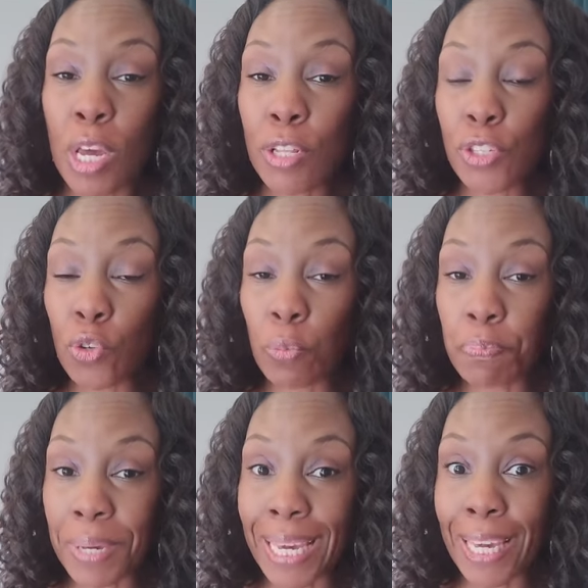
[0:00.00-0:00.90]
to
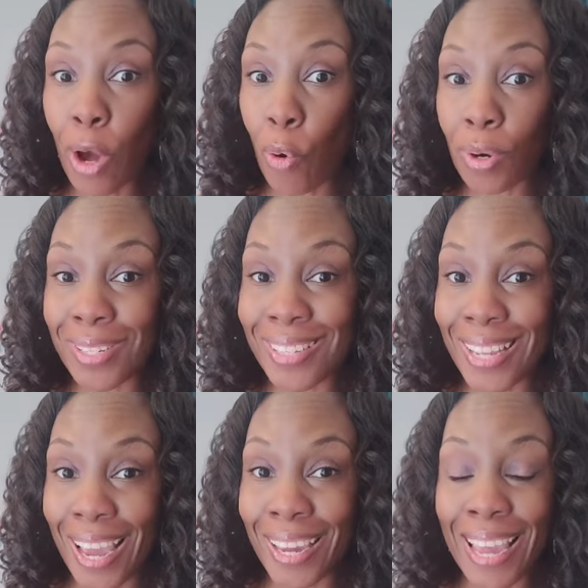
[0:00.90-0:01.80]
be or
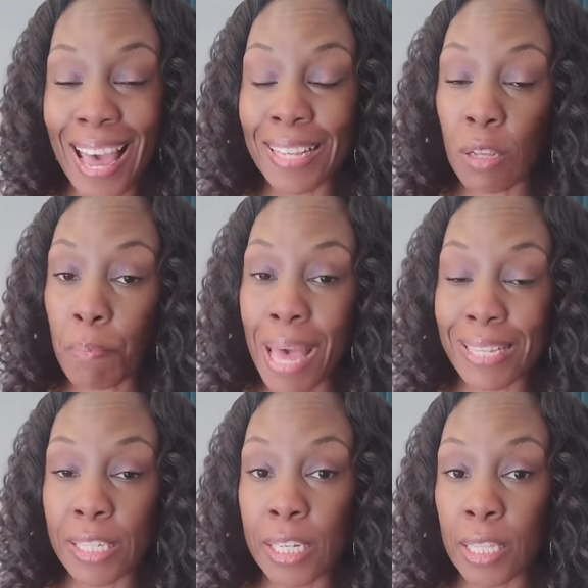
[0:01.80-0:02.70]
stay as a
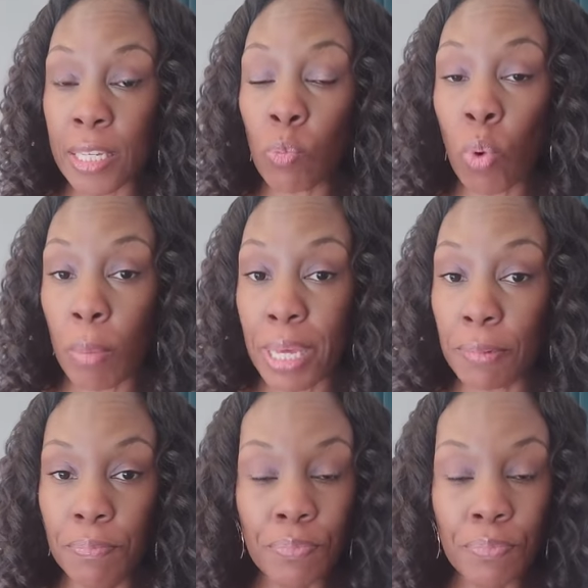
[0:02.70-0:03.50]
masculine woman.